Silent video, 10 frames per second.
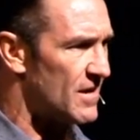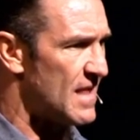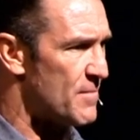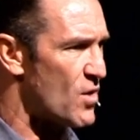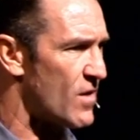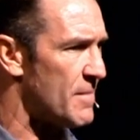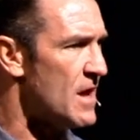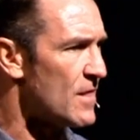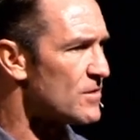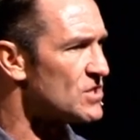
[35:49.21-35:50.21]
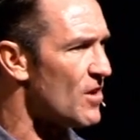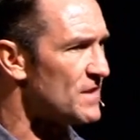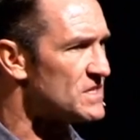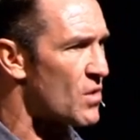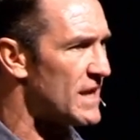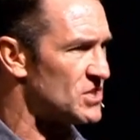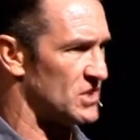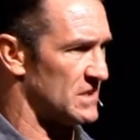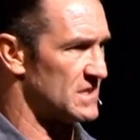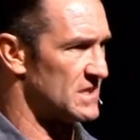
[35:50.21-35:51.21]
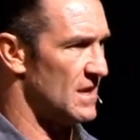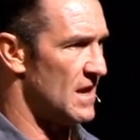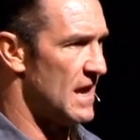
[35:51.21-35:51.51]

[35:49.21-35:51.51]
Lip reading: in that program, there's all these questions.